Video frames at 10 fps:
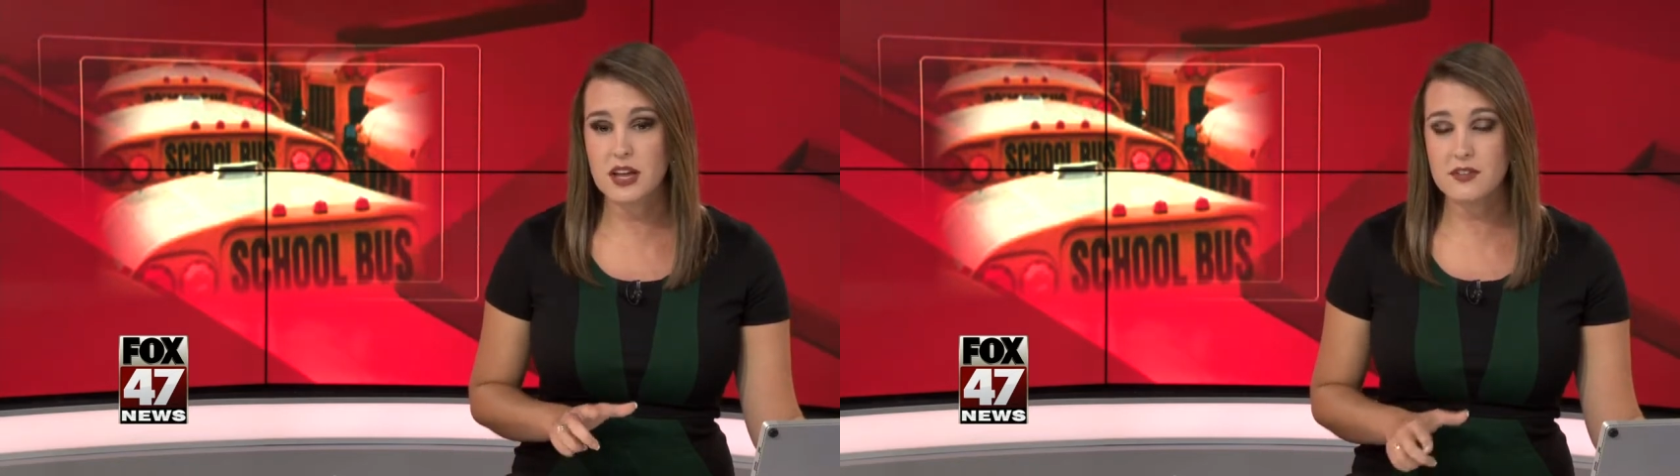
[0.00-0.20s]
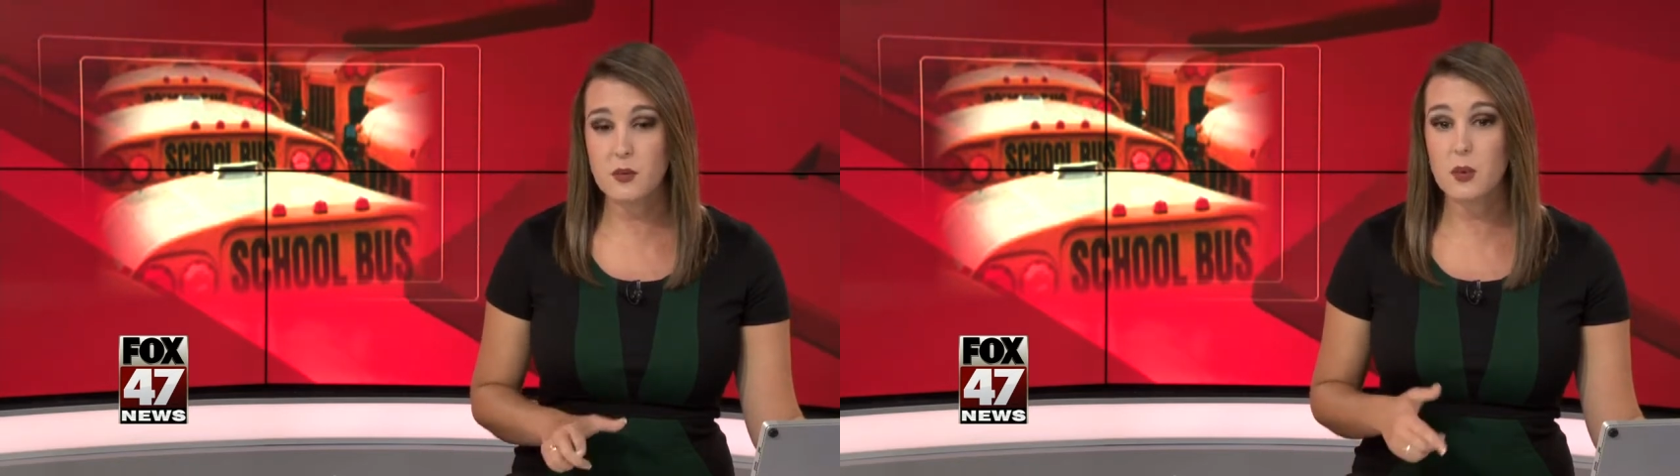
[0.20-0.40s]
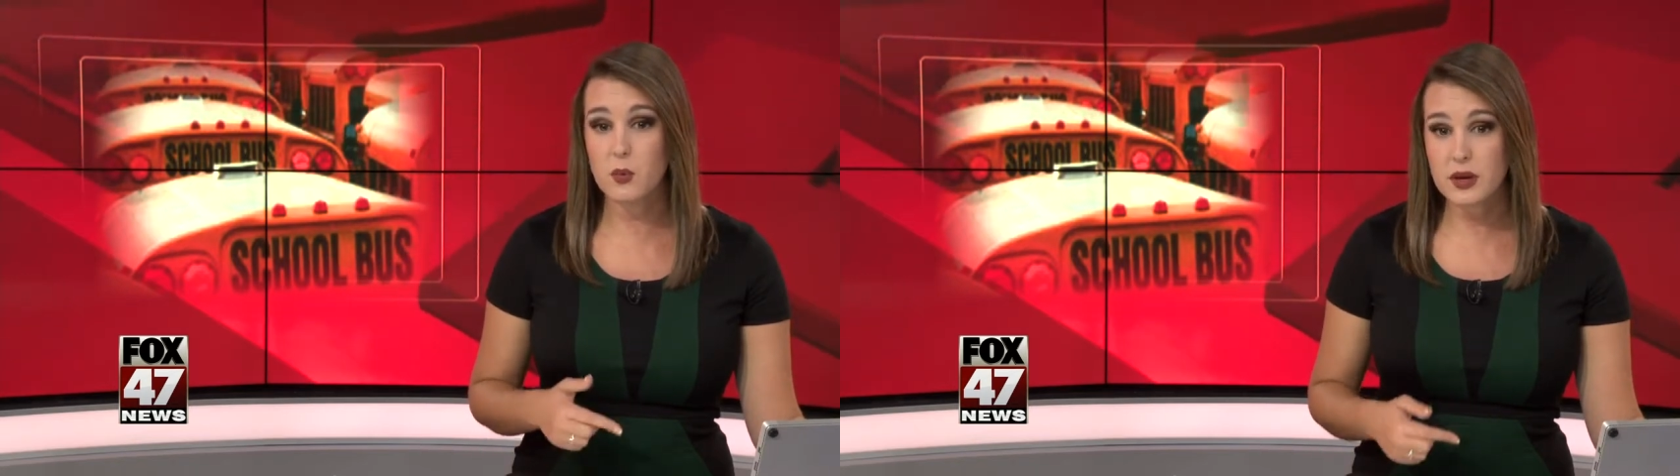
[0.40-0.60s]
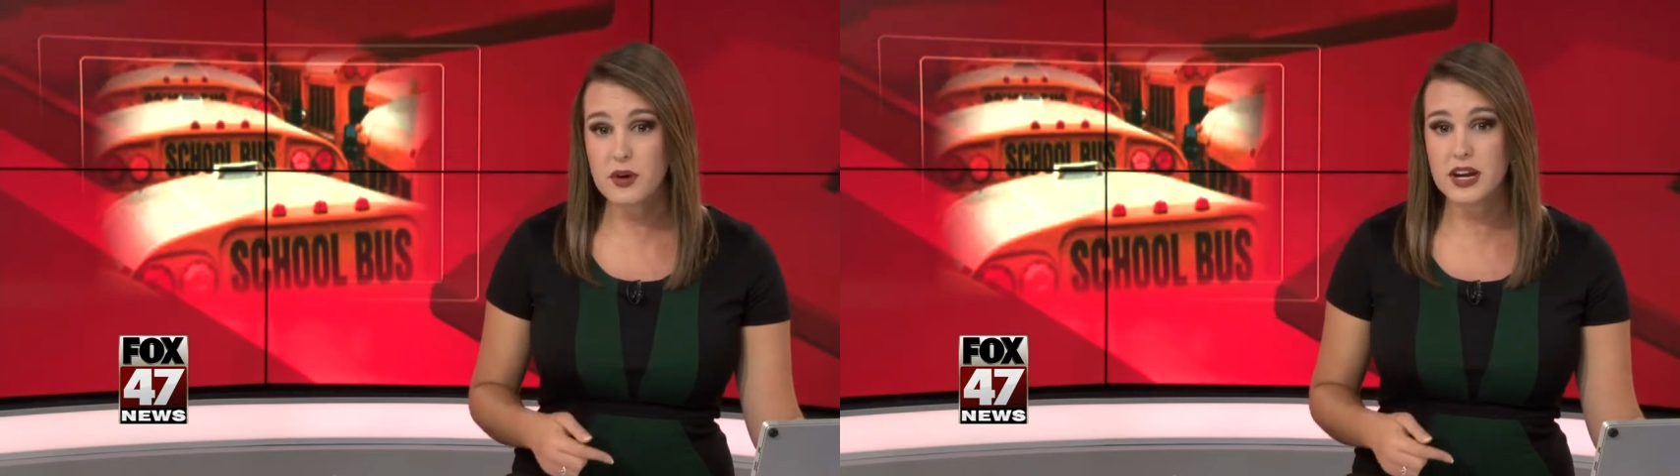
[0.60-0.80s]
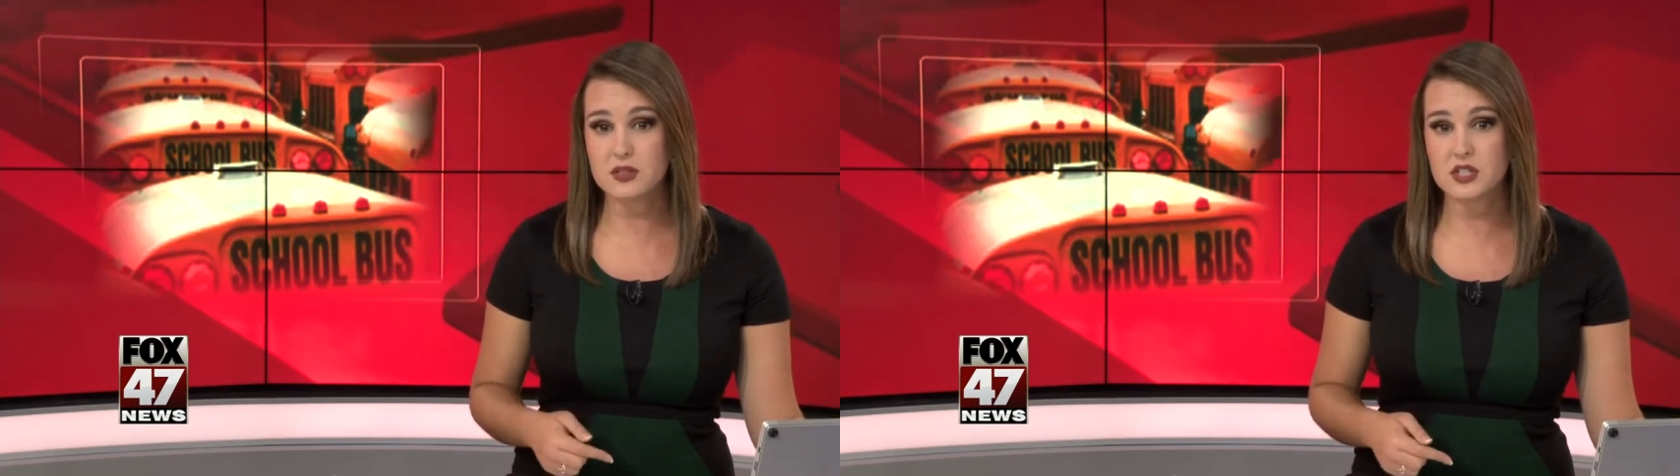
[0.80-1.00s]
even when we
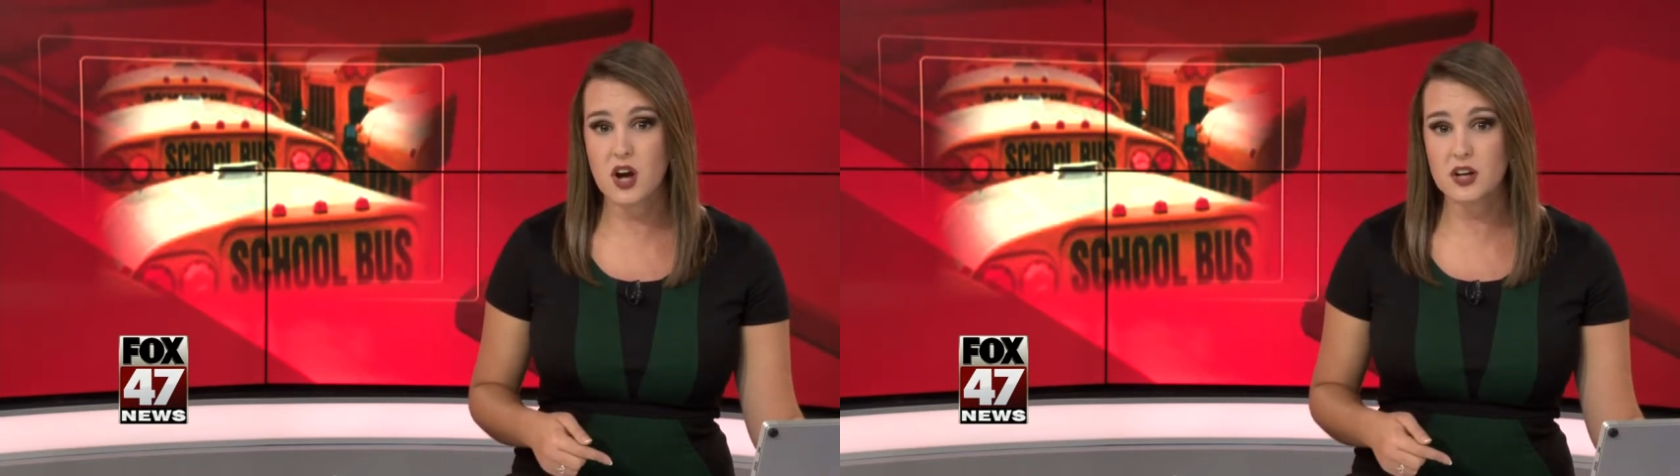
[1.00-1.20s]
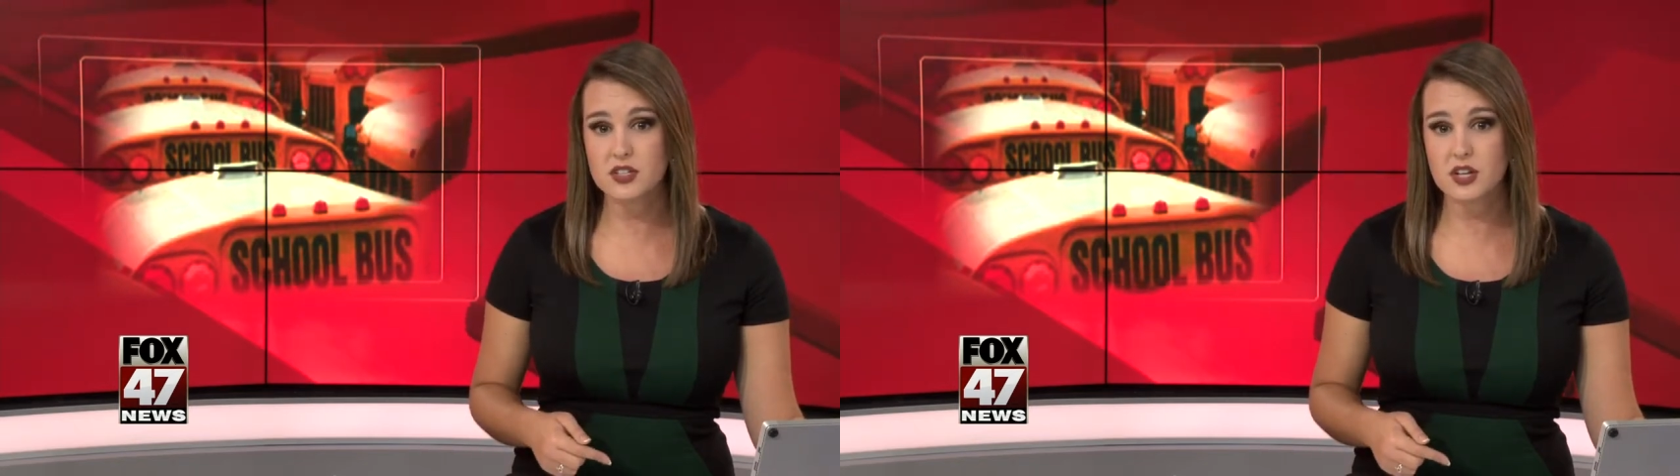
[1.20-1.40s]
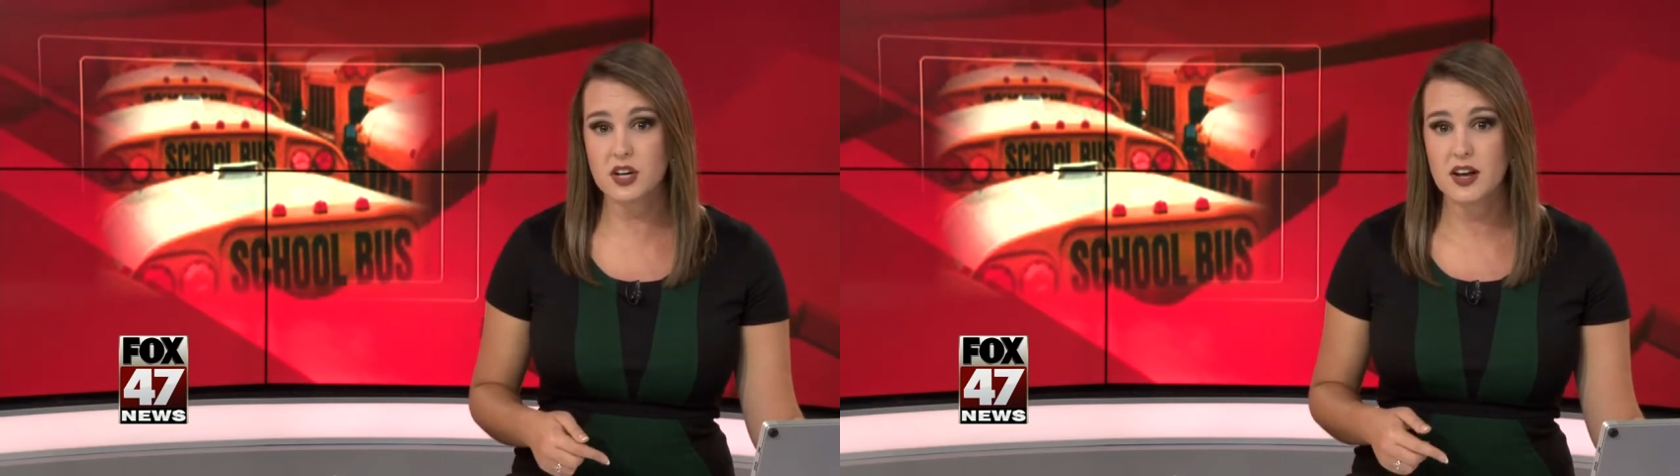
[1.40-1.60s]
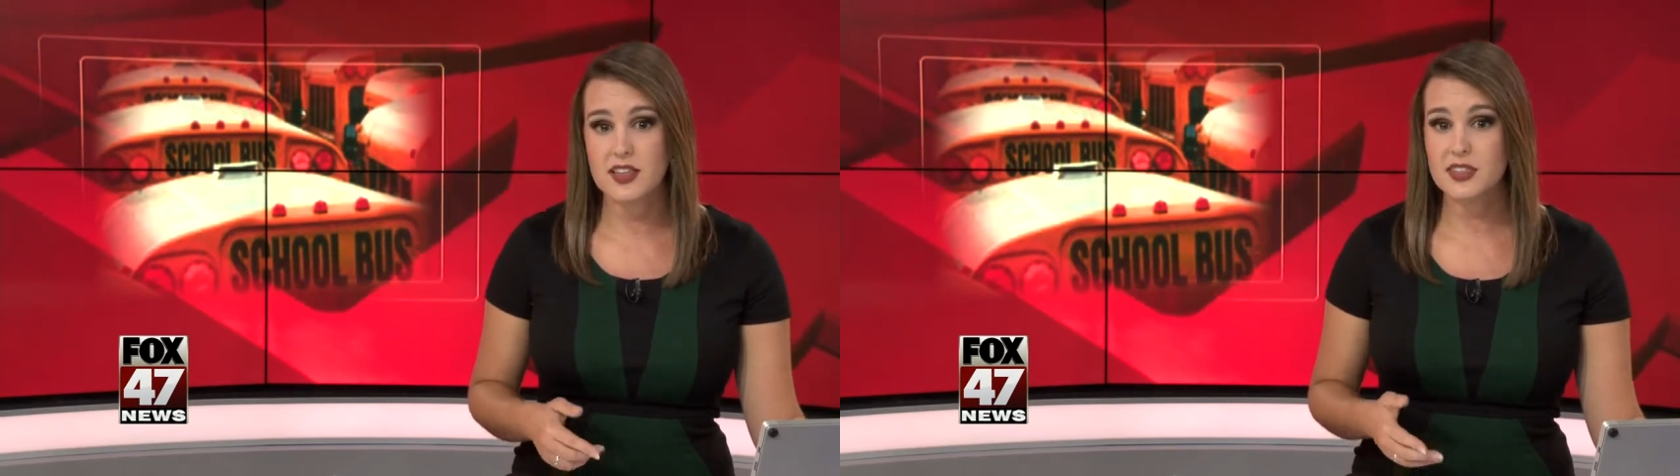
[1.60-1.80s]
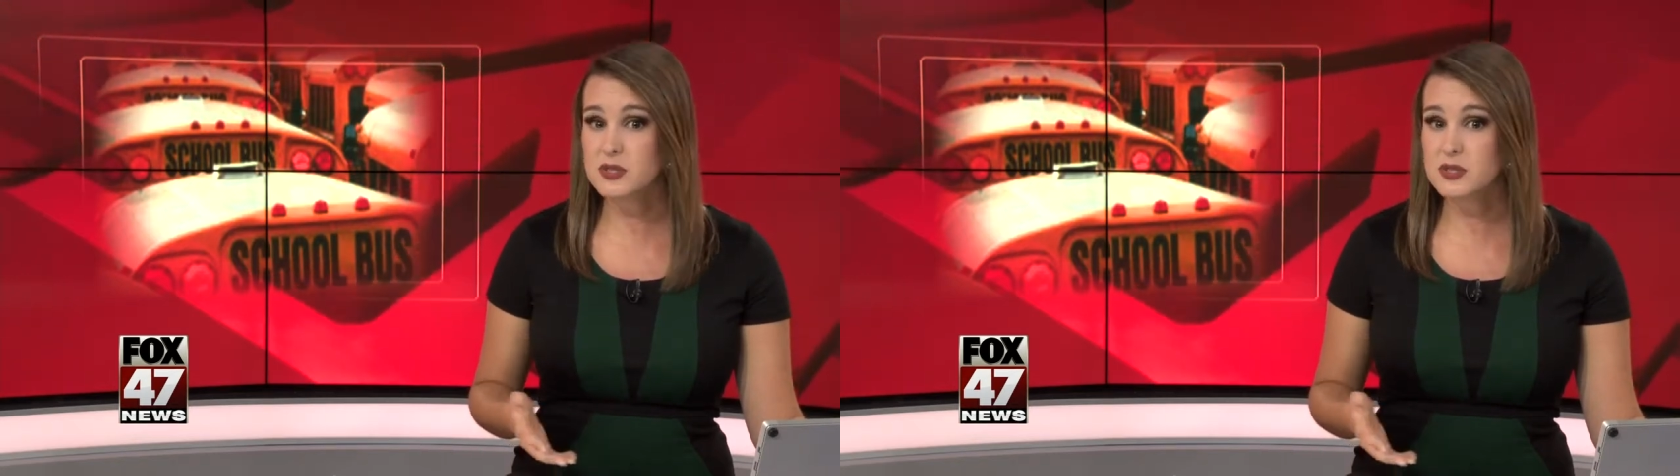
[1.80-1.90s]
went out to talk to her,